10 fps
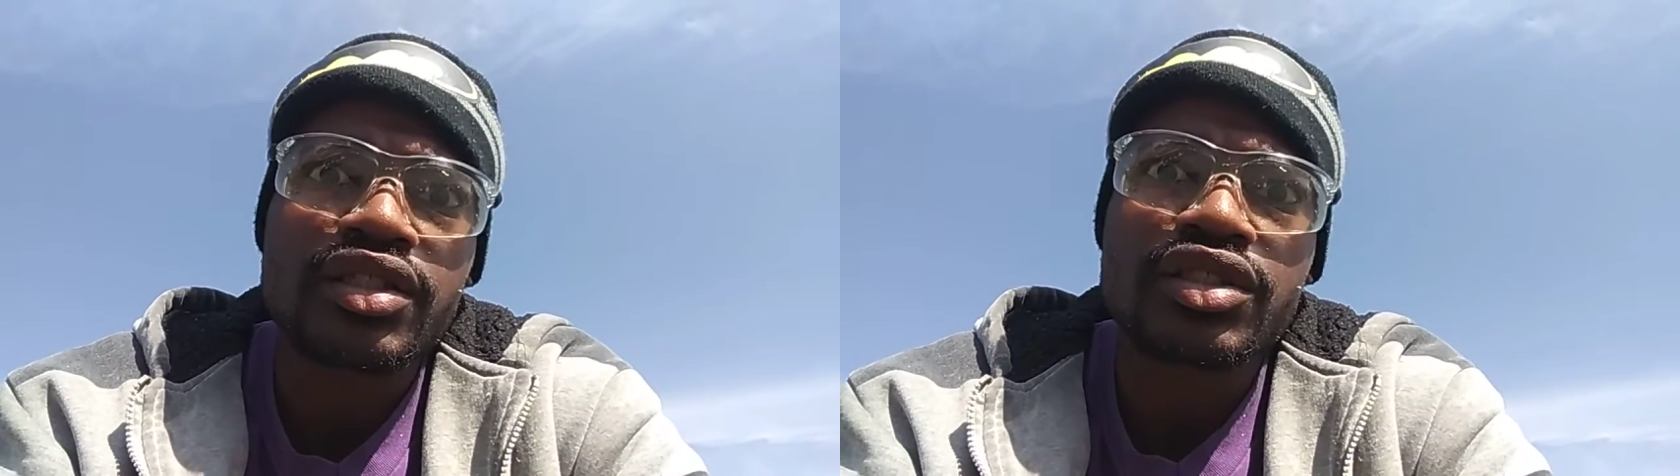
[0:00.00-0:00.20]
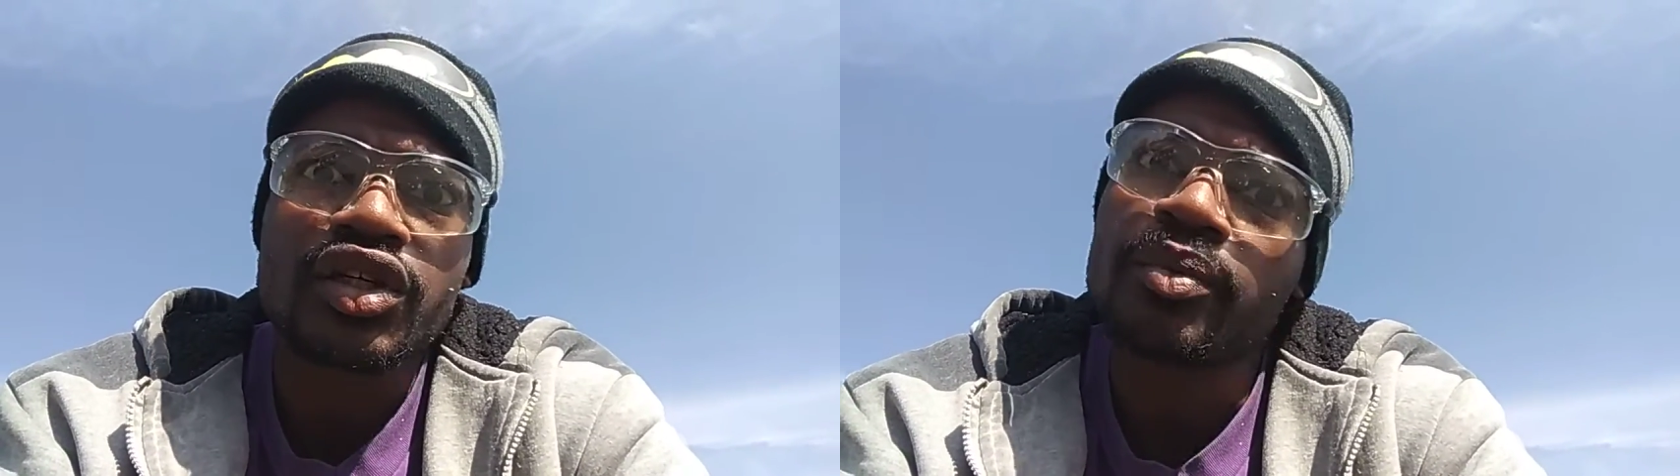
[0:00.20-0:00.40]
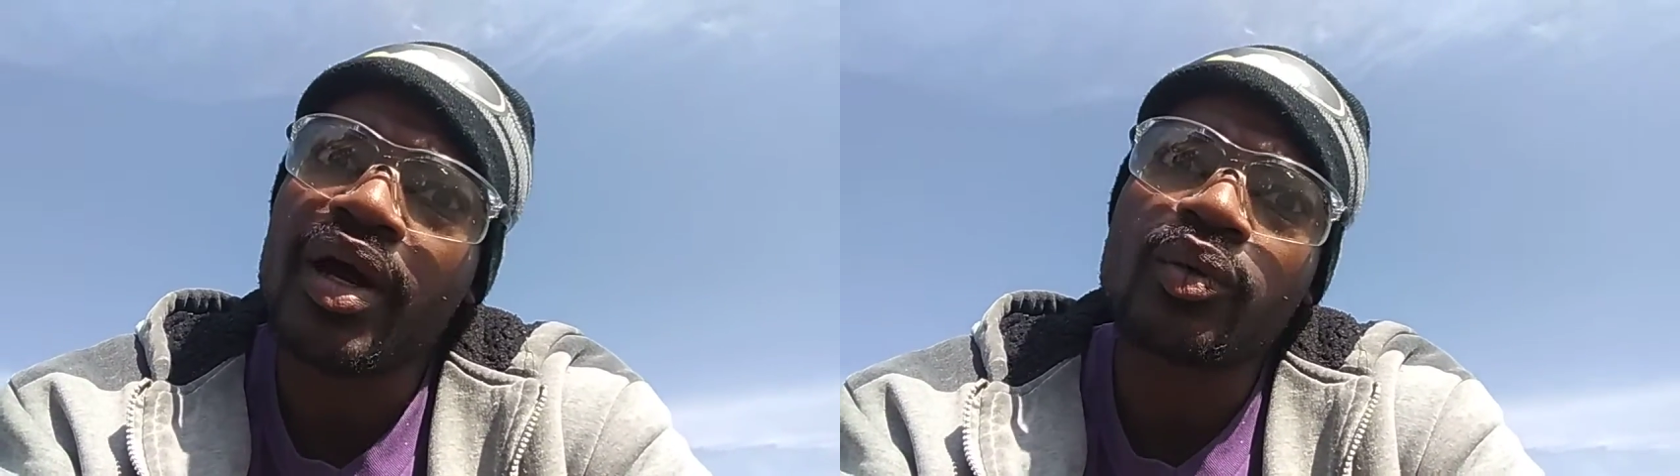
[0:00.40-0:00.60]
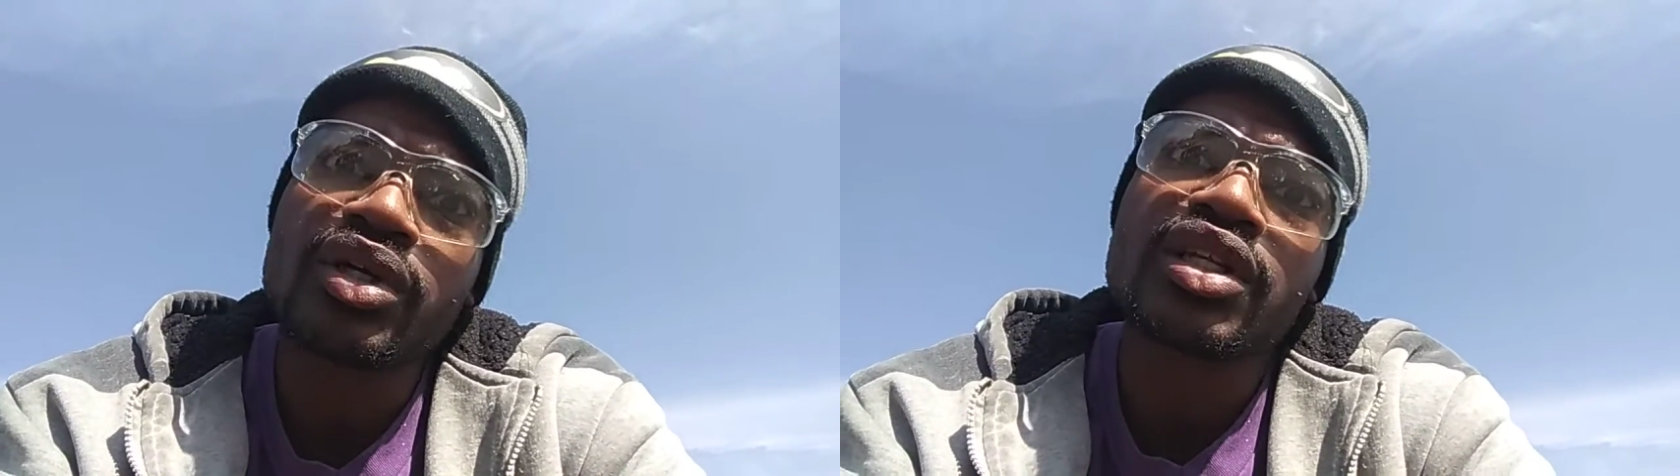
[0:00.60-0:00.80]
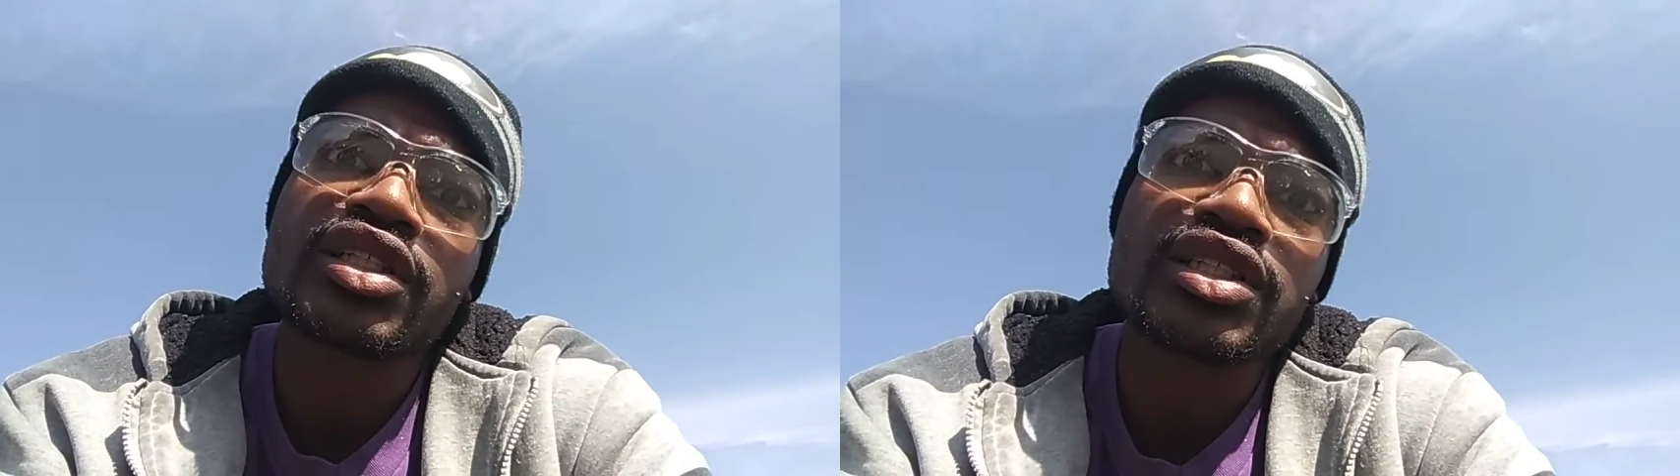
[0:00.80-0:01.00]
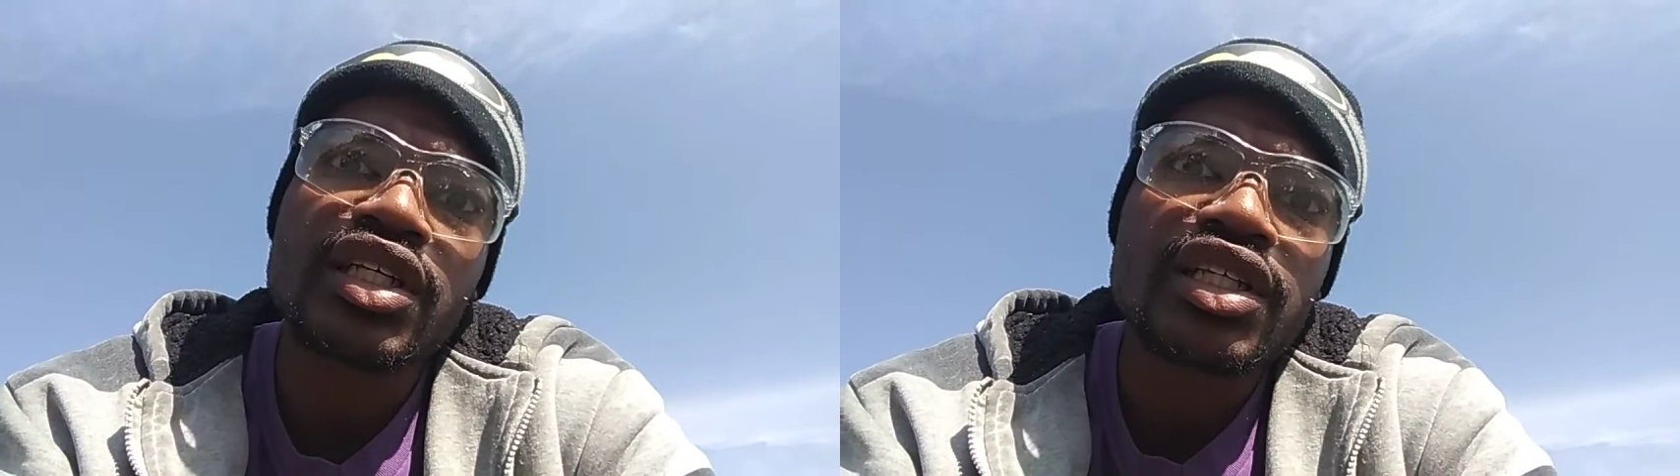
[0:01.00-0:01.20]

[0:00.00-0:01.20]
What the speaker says: so you might want to listen to